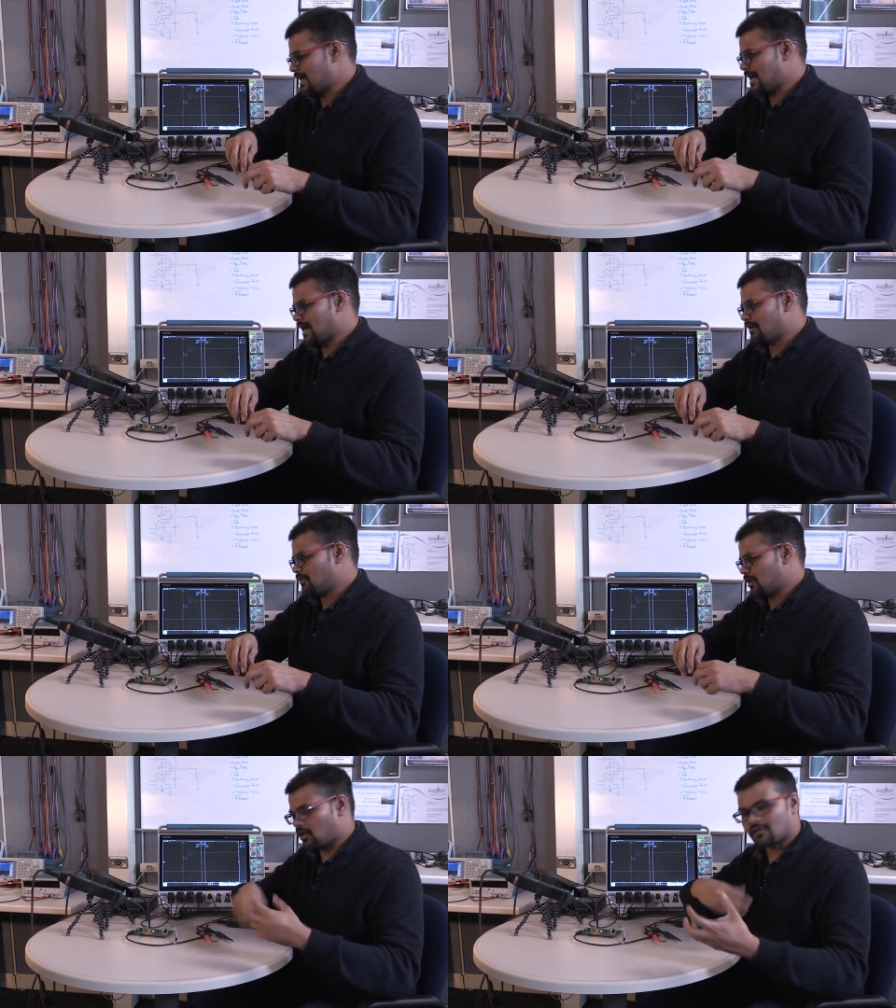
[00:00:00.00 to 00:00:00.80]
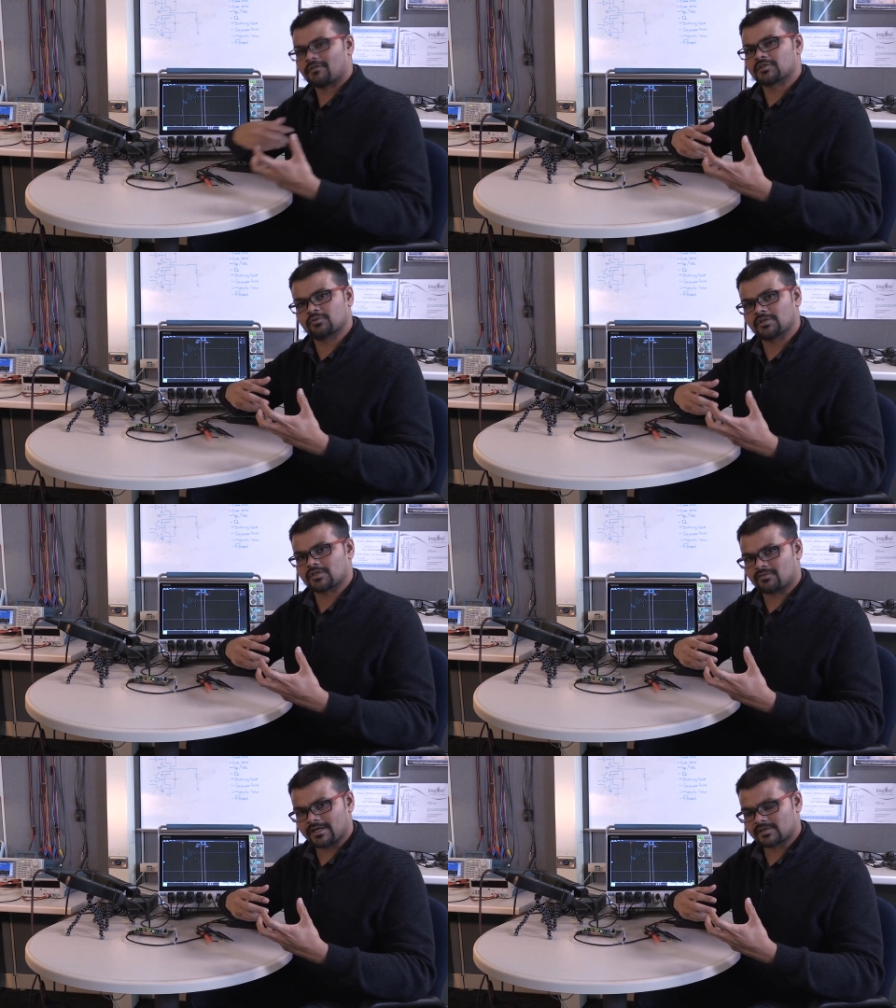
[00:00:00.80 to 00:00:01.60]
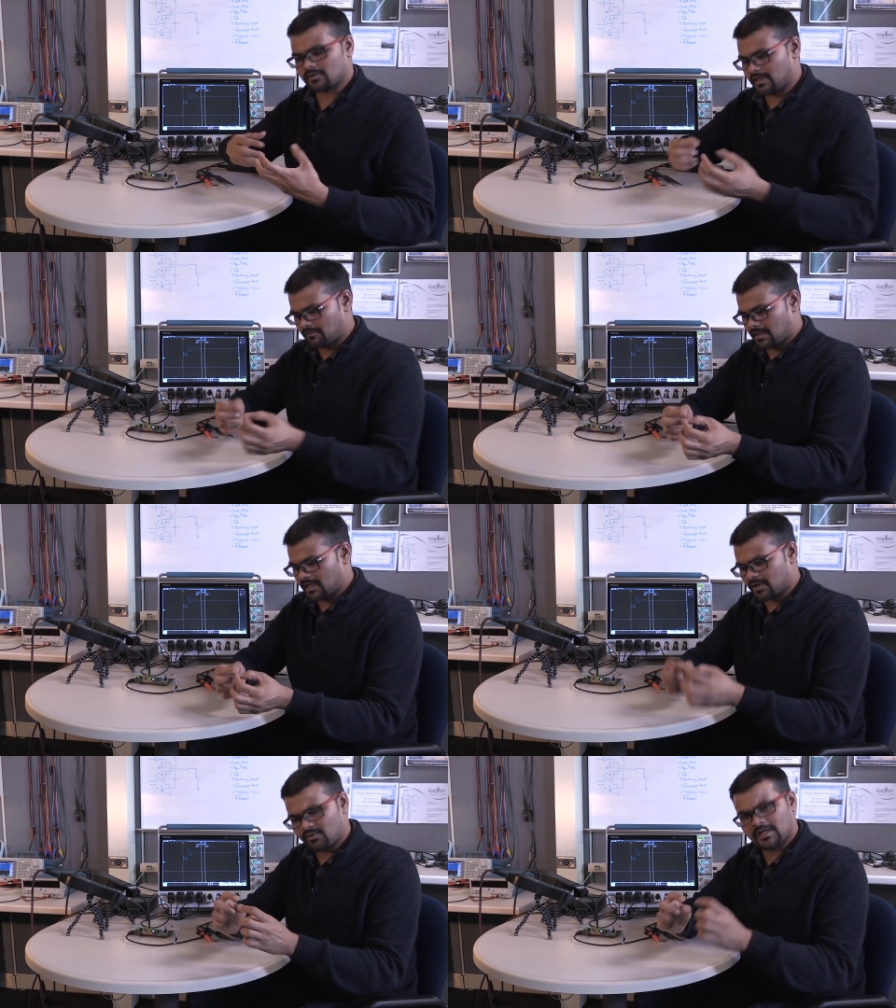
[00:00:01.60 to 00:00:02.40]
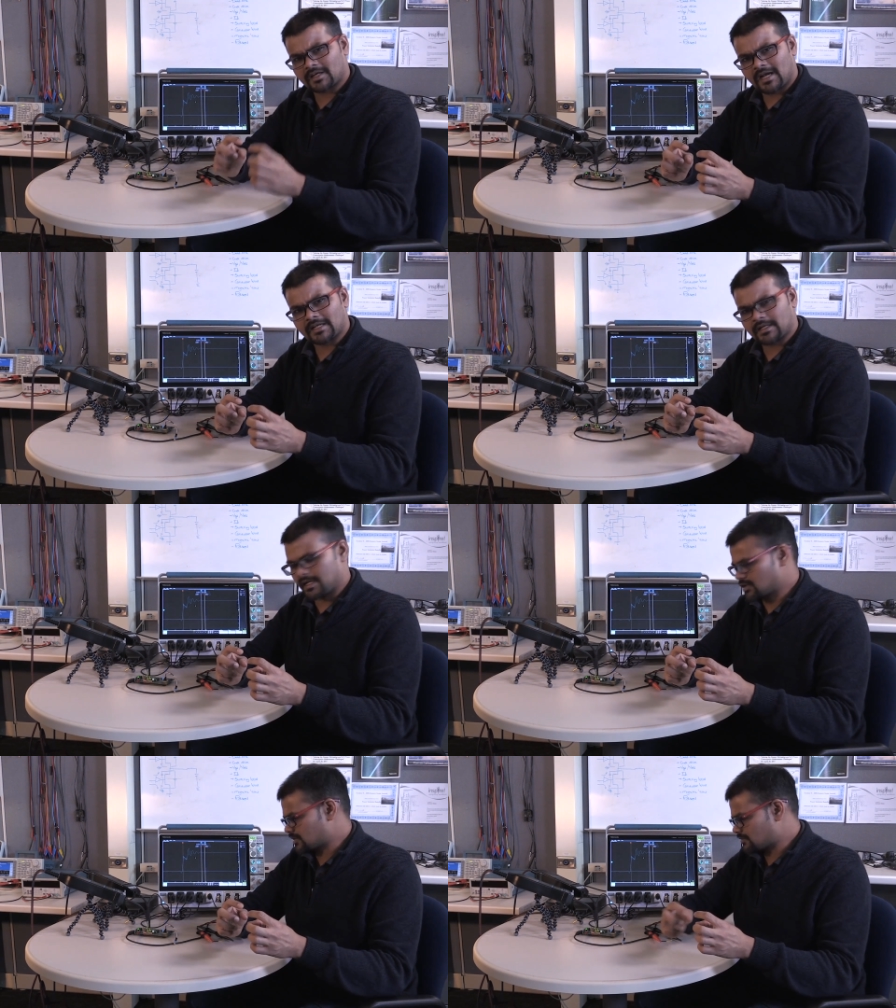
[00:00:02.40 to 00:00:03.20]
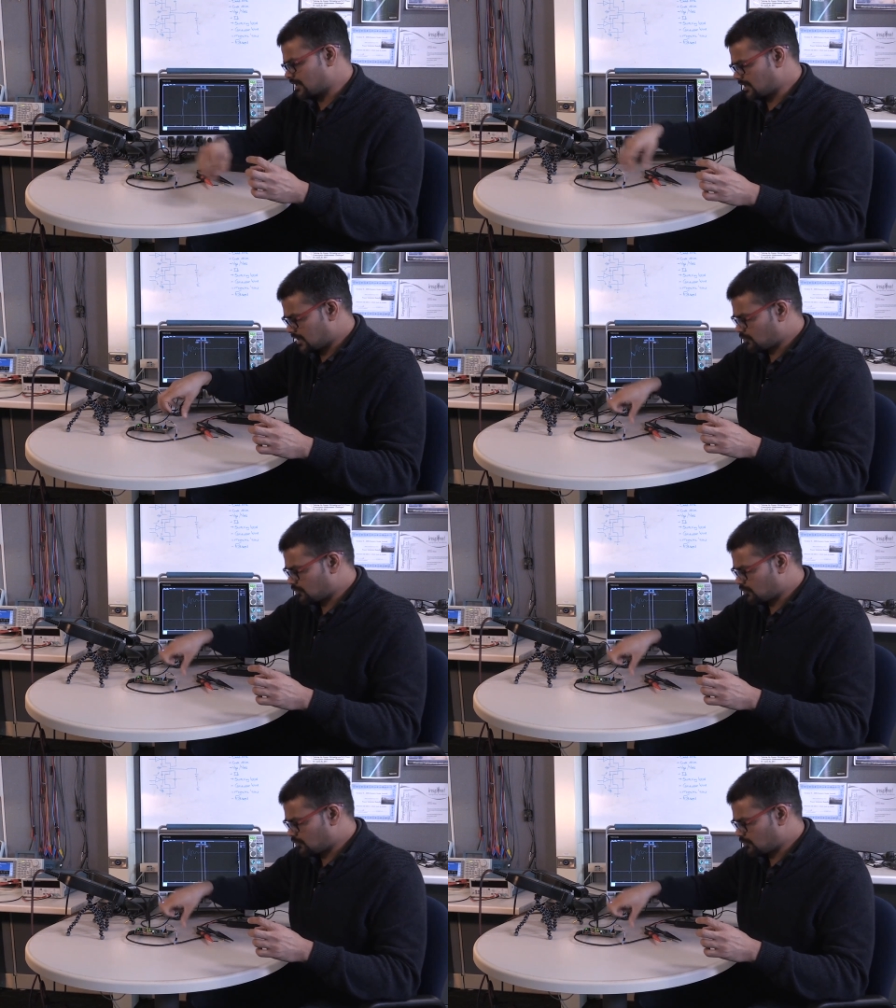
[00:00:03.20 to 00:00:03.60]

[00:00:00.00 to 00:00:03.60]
And a lot of us do this, right, so that we can get really tight connections, right?